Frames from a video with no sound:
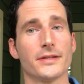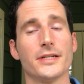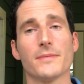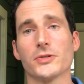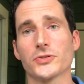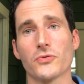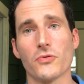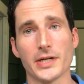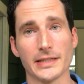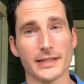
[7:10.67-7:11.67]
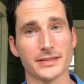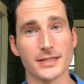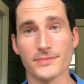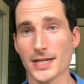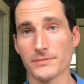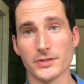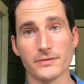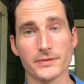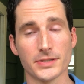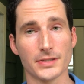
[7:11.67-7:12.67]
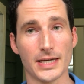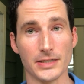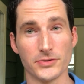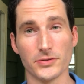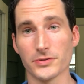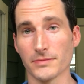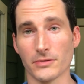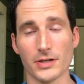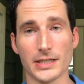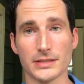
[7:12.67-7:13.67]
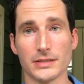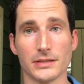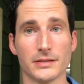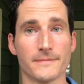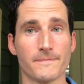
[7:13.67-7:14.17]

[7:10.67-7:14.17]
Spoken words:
the number 20, like sometimes you just got to do some crazy